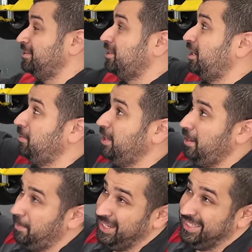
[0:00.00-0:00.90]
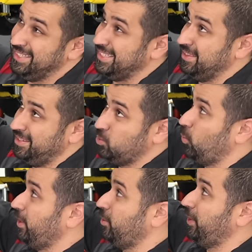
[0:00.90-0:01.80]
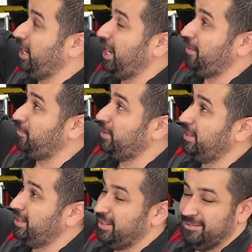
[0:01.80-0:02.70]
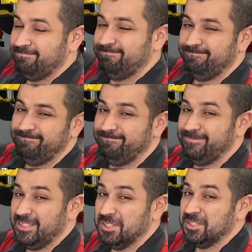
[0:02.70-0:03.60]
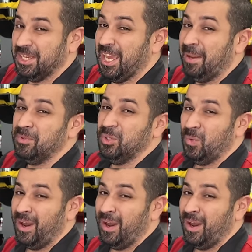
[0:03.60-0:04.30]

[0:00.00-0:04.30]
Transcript: the same, but at least in this one that we have, this is the cap you